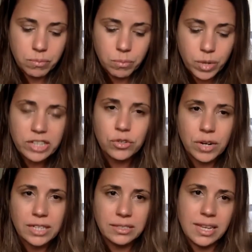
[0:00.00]
we
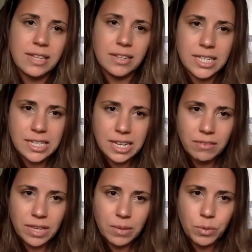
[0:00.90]
trust
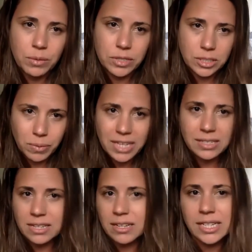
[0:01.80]
NITV, we respect
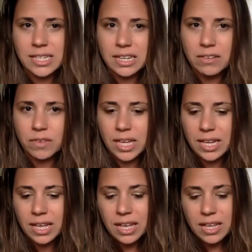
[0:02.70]

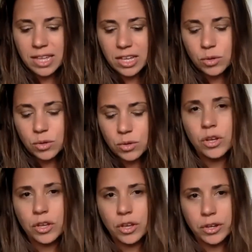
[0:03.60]
NITV, that you're
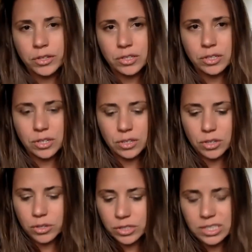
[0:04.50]
not going to
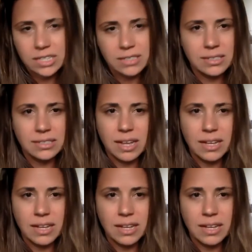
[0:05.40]
use this